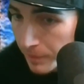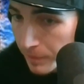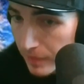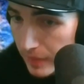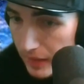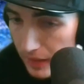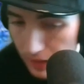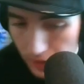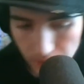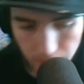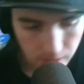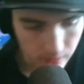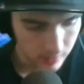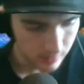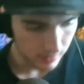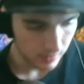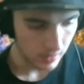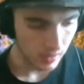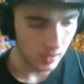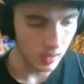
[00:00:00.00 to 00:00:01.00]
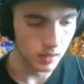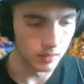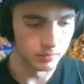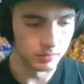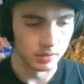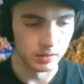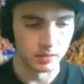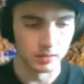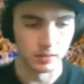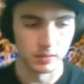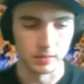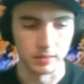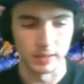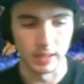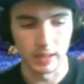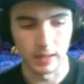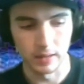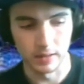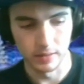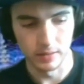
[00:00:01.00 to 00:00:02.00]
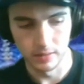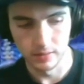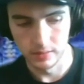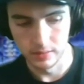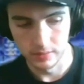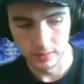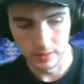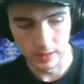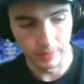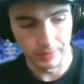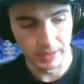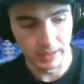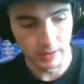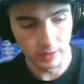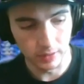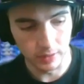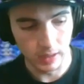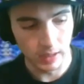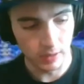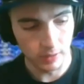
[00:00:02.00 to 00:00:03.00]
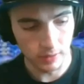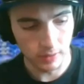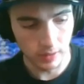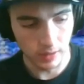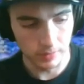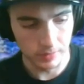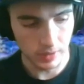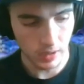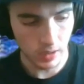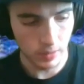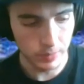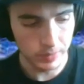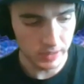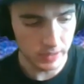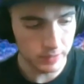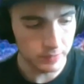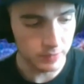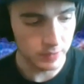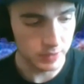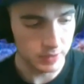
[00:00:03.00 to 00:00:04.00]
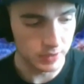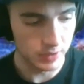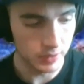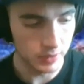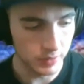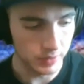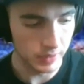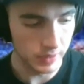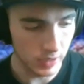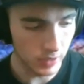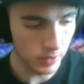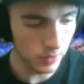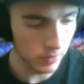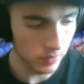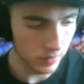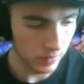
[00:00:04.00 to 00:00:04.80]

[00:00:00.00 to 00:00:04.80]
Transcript: Yeah. Yeah. I mean, it'll help non-believers too, you know.